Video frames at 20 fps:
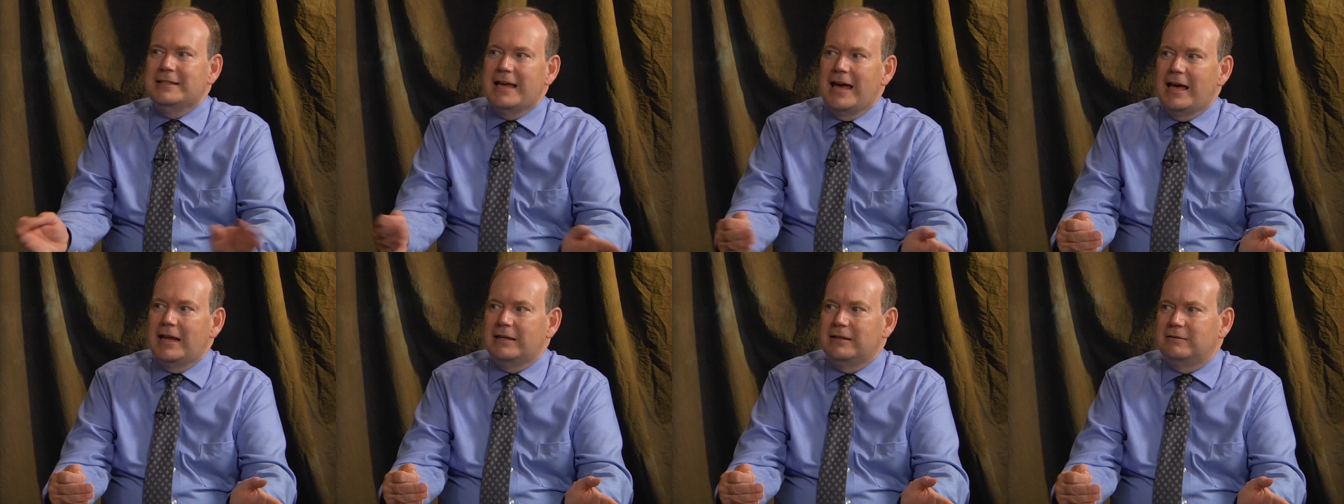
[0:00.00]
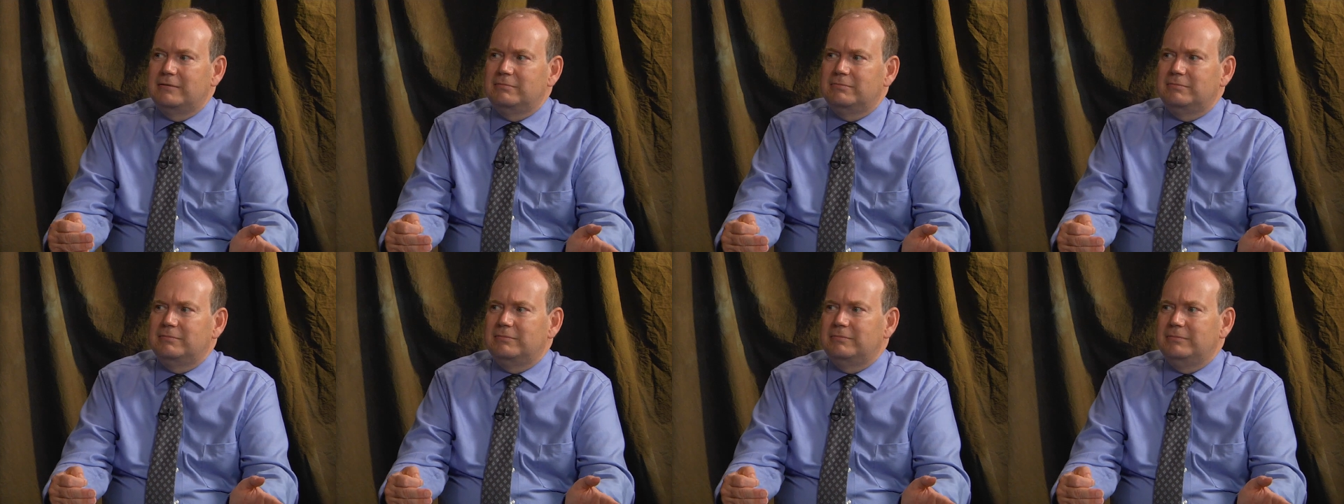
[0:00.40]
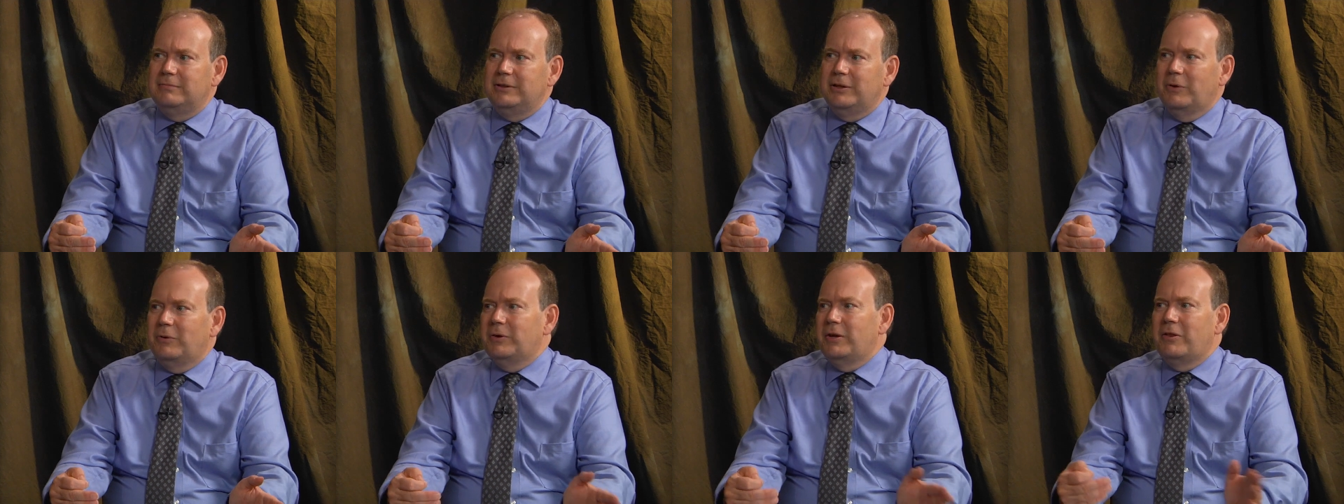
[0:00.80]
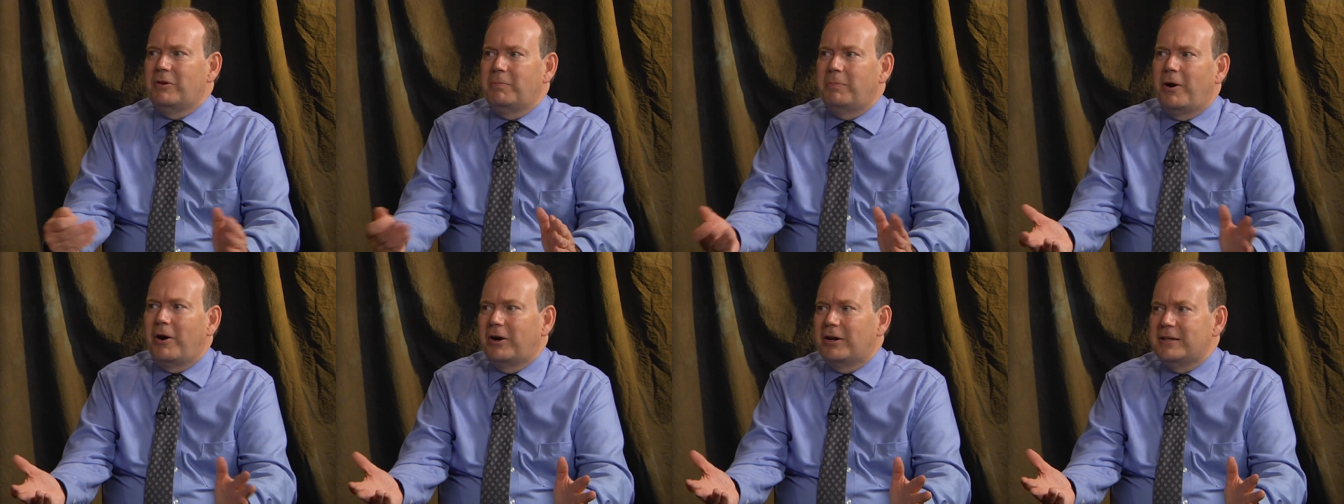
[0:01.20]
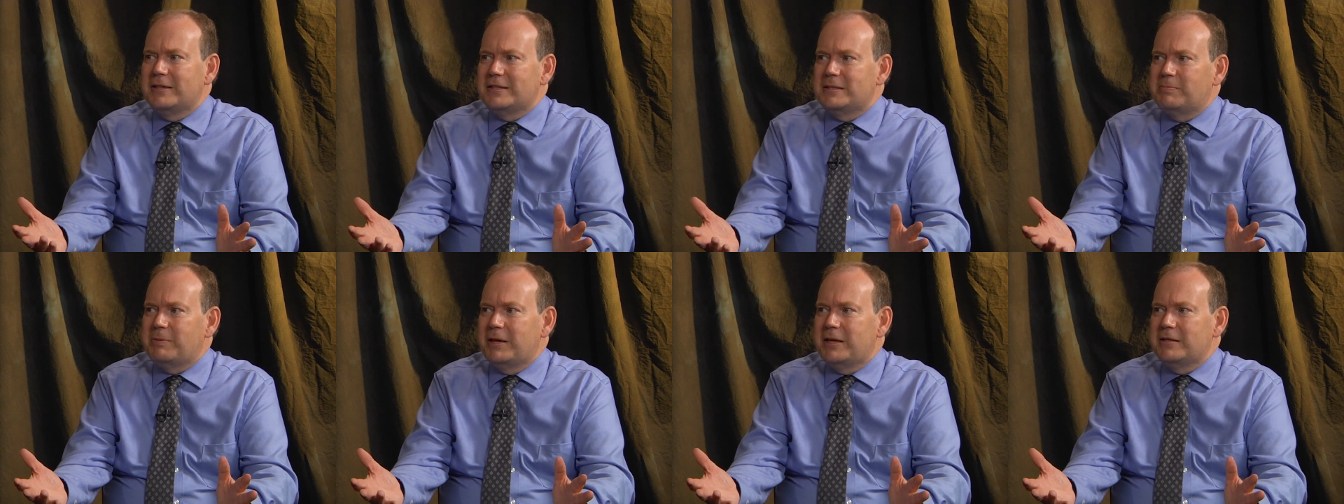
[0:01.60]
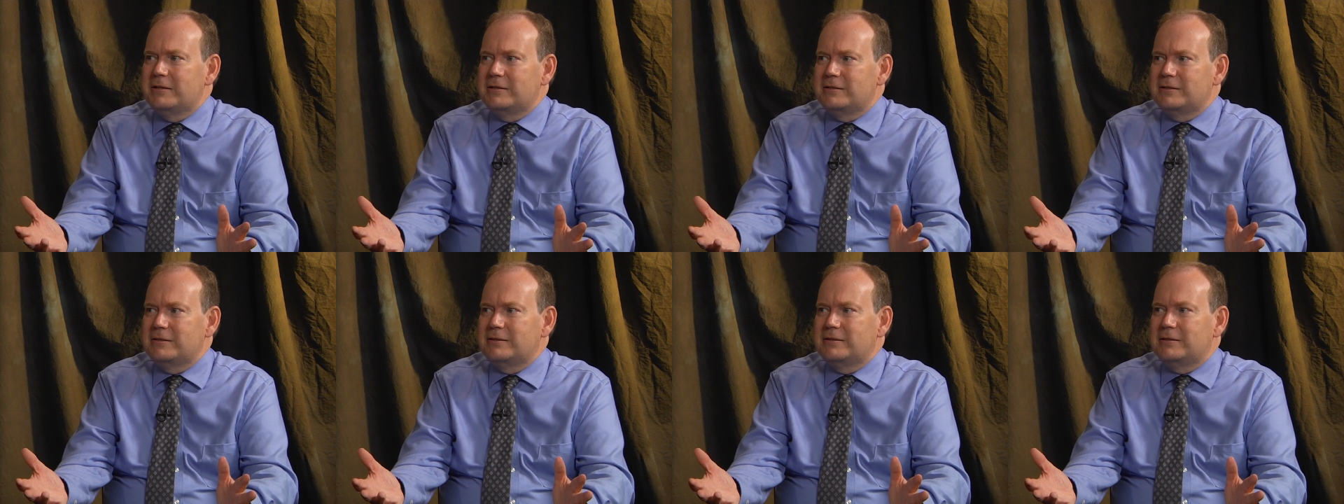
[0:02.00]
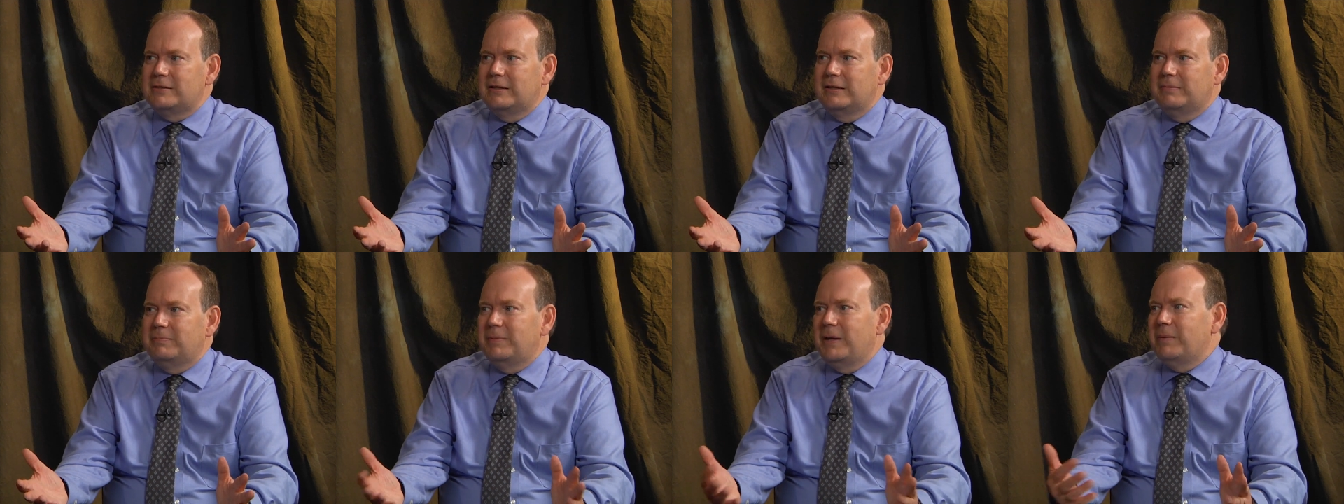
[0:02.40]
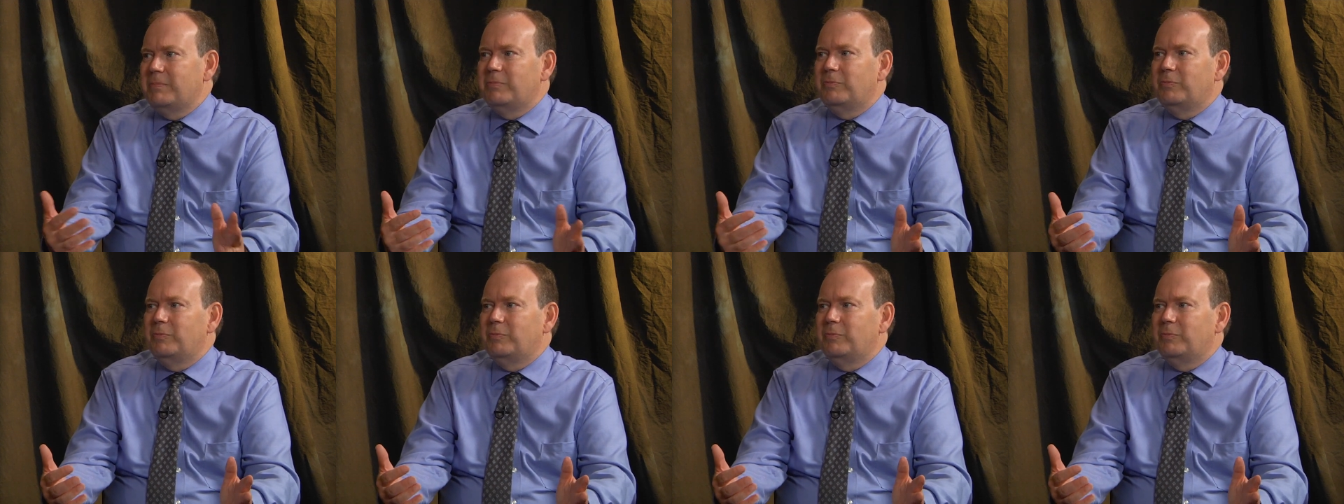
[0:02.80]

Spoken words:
add, another parking space, it may